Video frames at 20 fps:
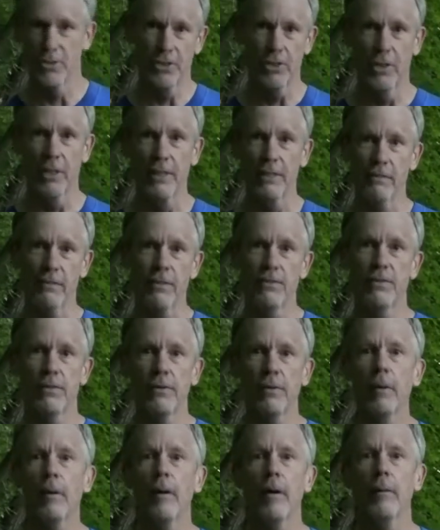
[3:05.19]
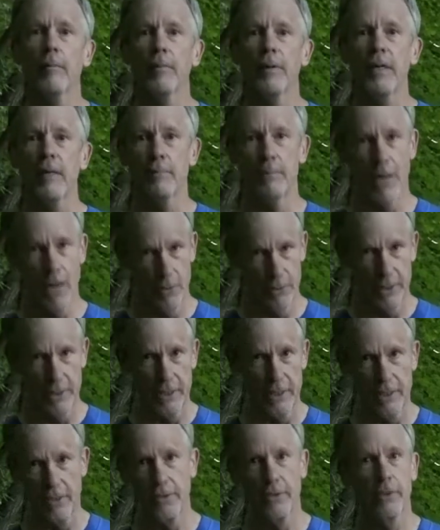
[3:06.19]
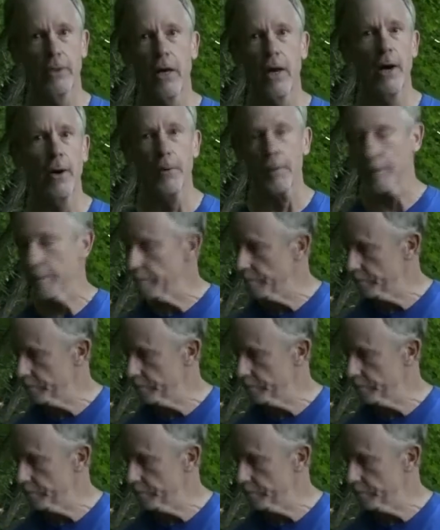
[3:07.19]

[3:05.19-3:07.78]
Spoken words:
sleeves being pounded into the ground